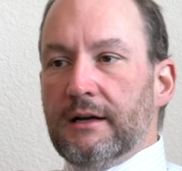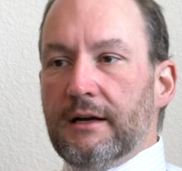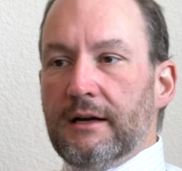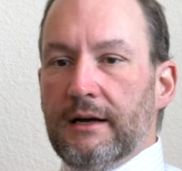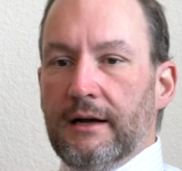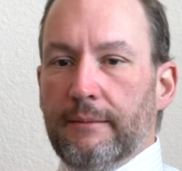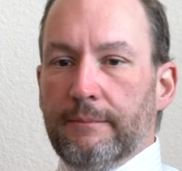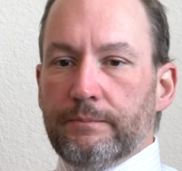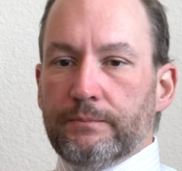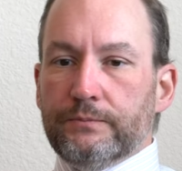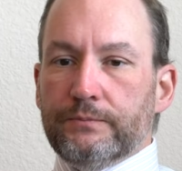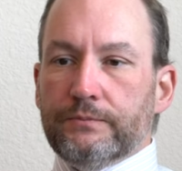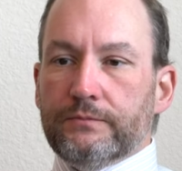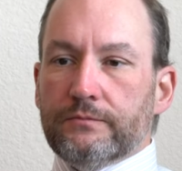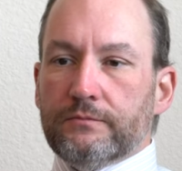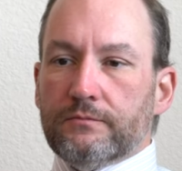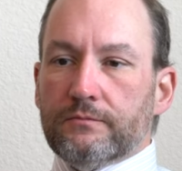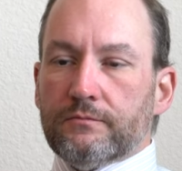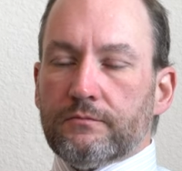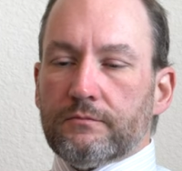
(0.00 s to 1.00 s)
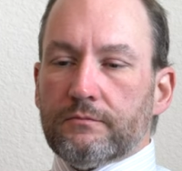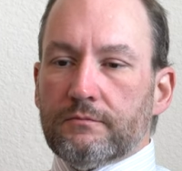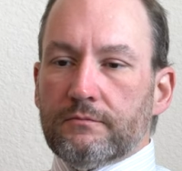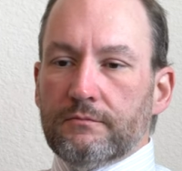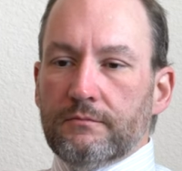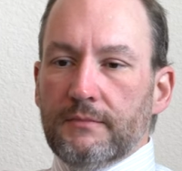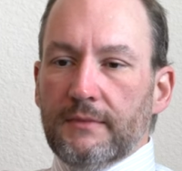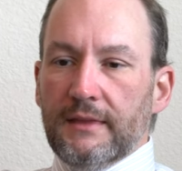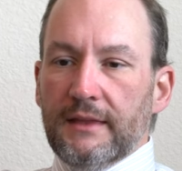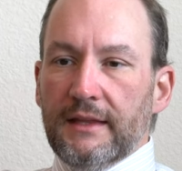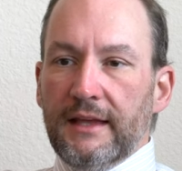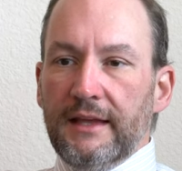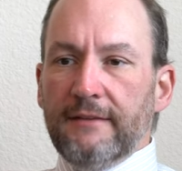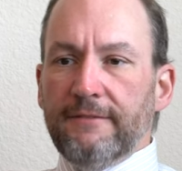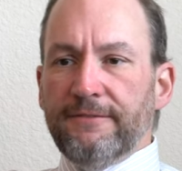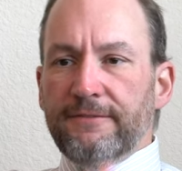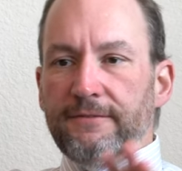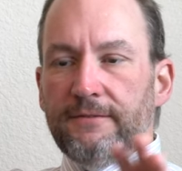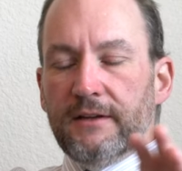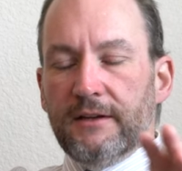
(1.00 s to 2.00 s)
Um,
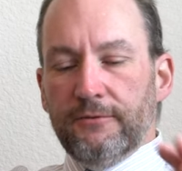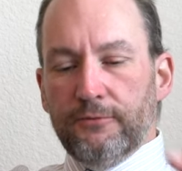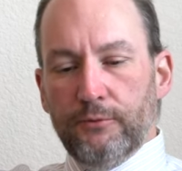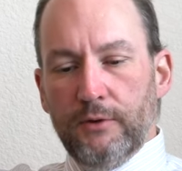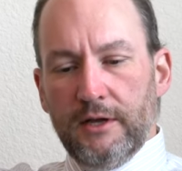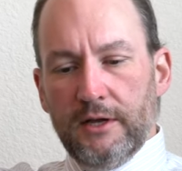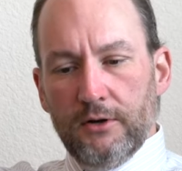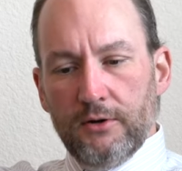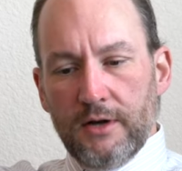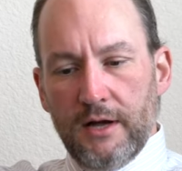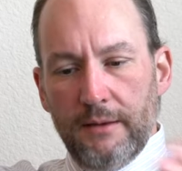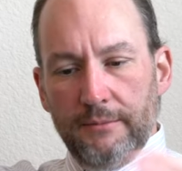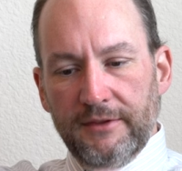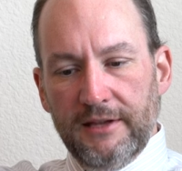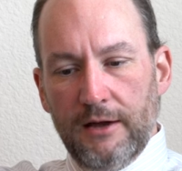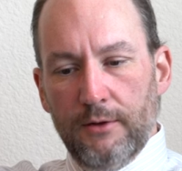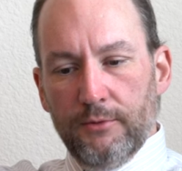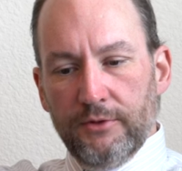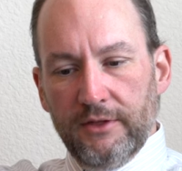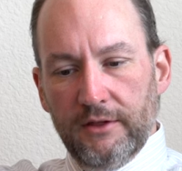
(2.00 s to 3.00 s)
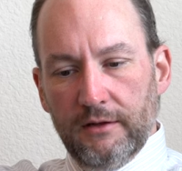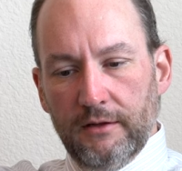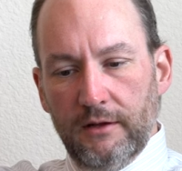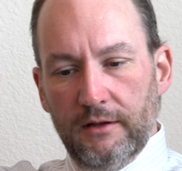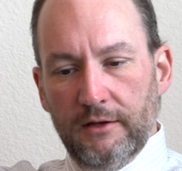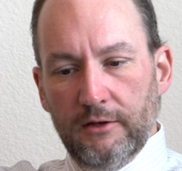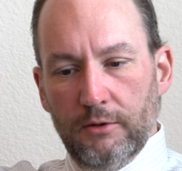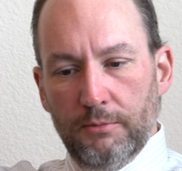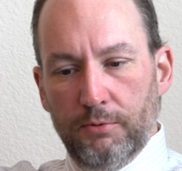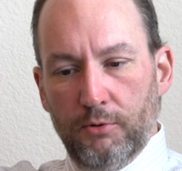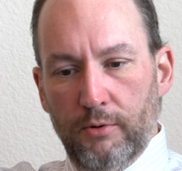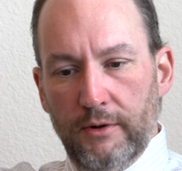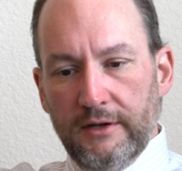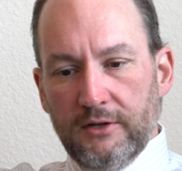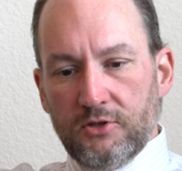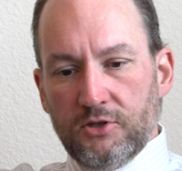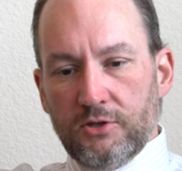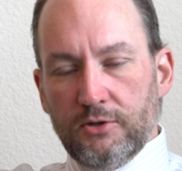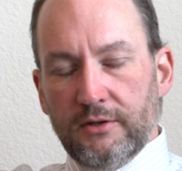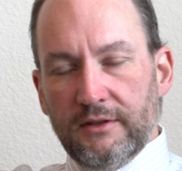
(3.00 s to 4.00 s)
if if Ricoh comes out with a, a, little point
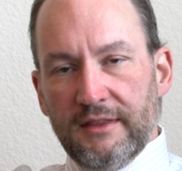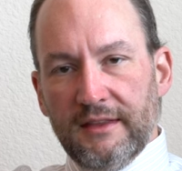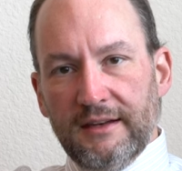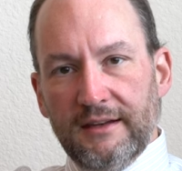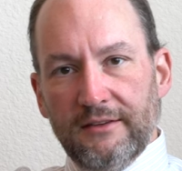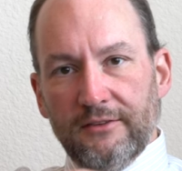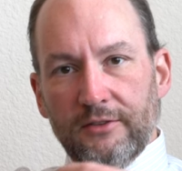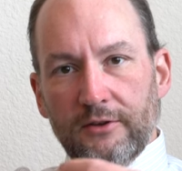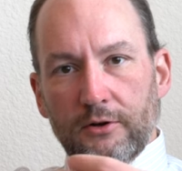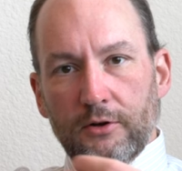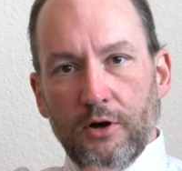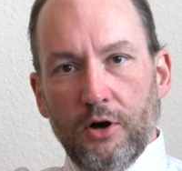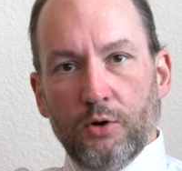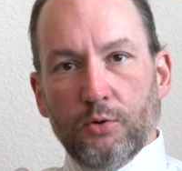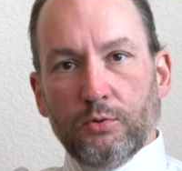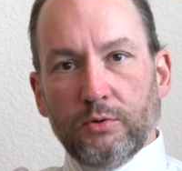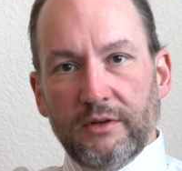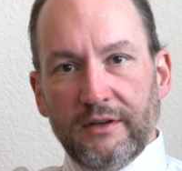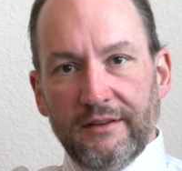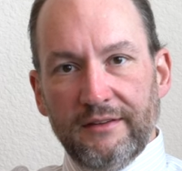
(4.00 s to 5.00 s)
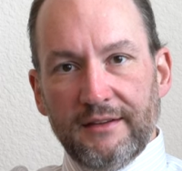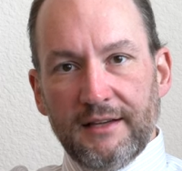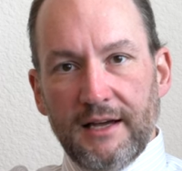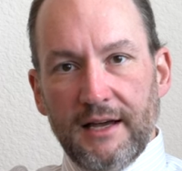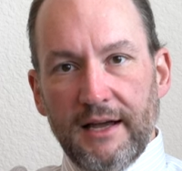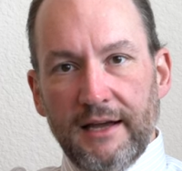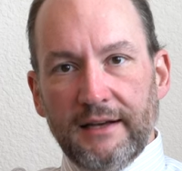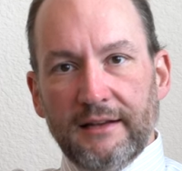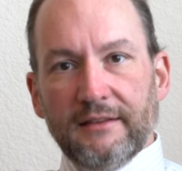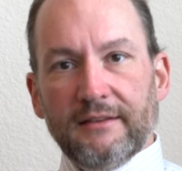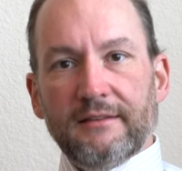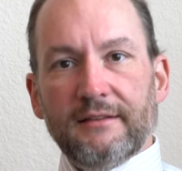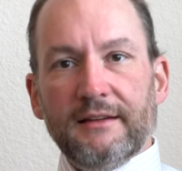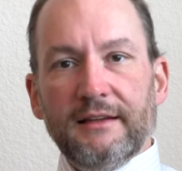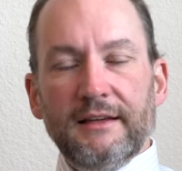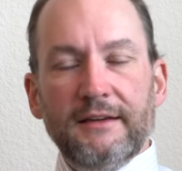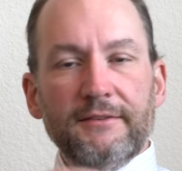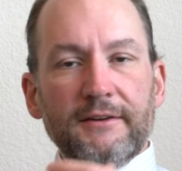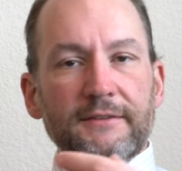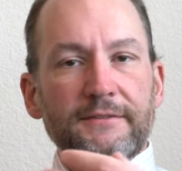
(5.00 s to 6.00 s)
and shoot that is their own design, it's
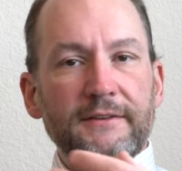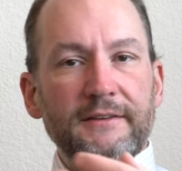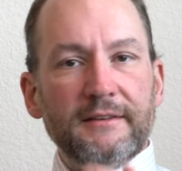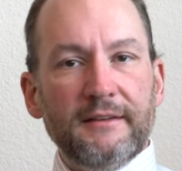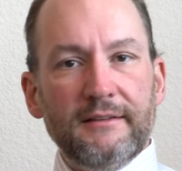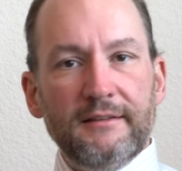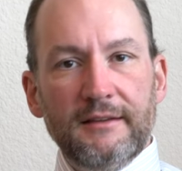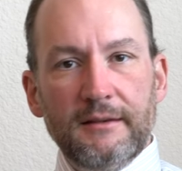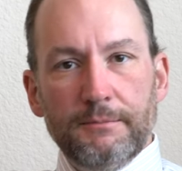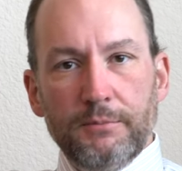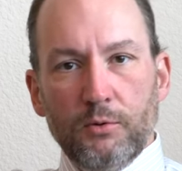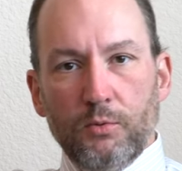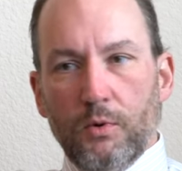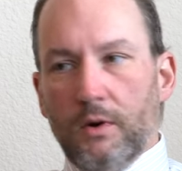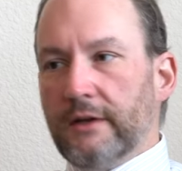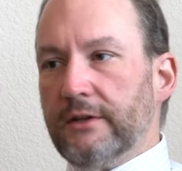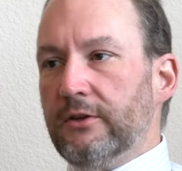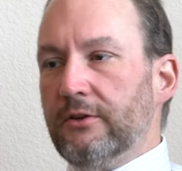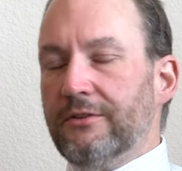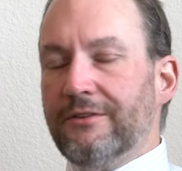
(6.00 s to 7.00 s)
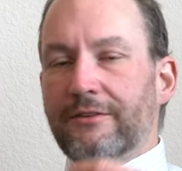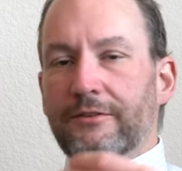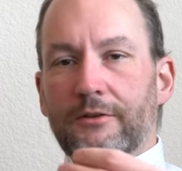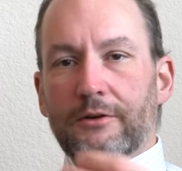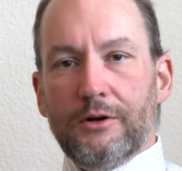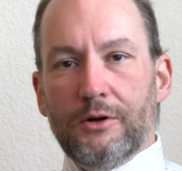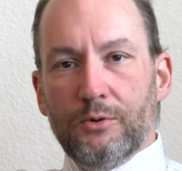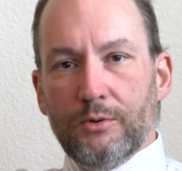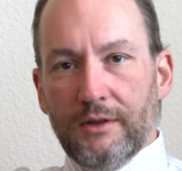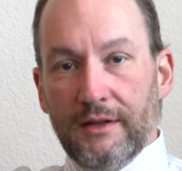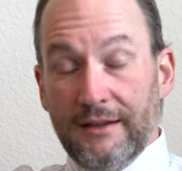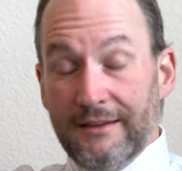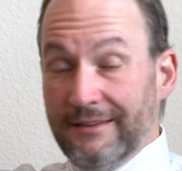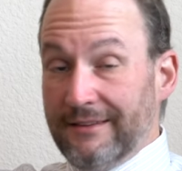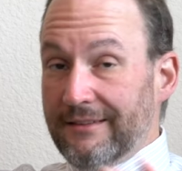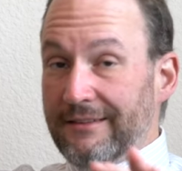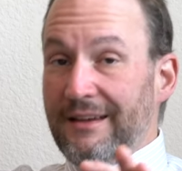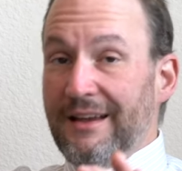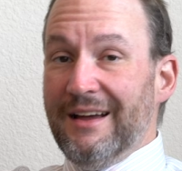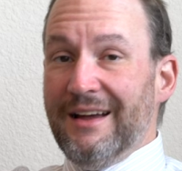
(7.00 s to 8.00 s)
even if it's a simple one, uses their own
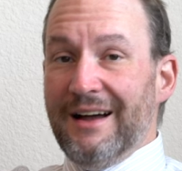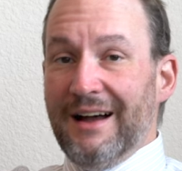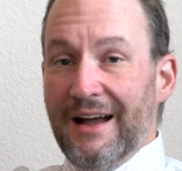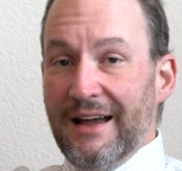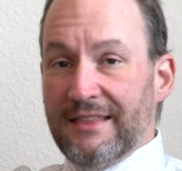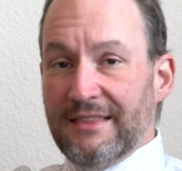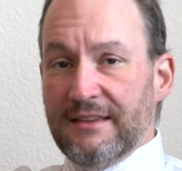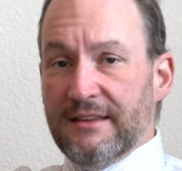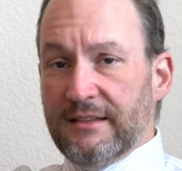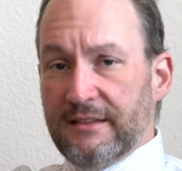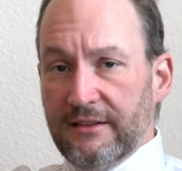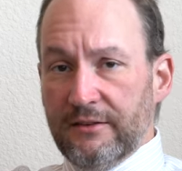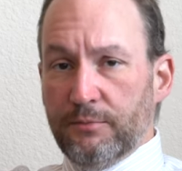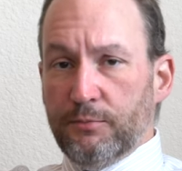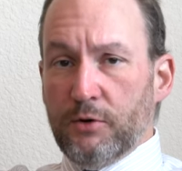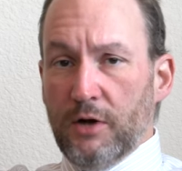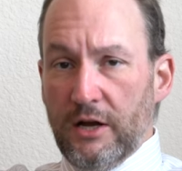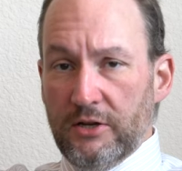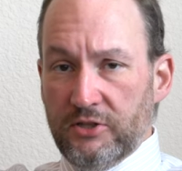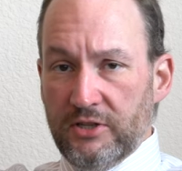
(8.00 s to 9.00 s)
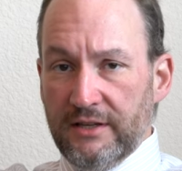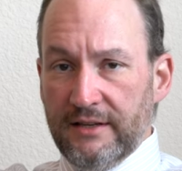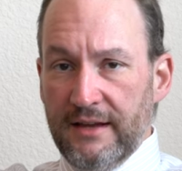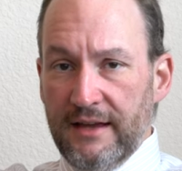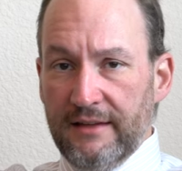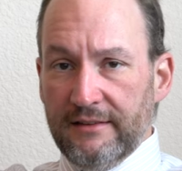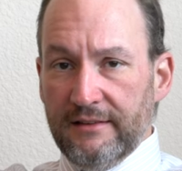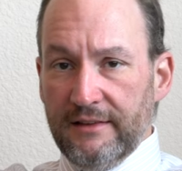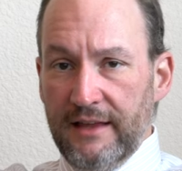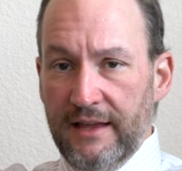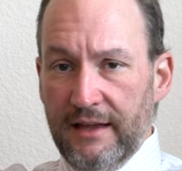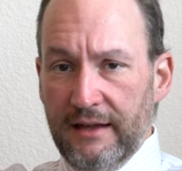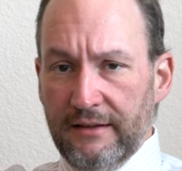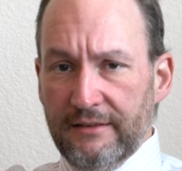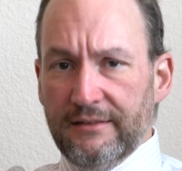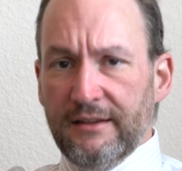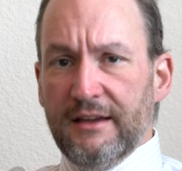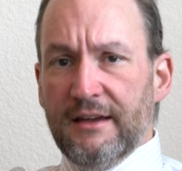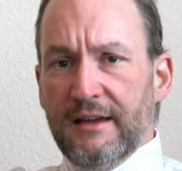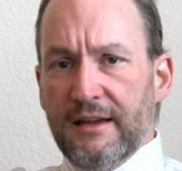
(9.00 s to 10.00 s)
lenses. I think this project has
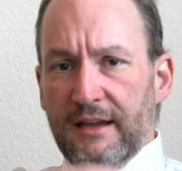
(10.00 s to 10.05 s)
legs.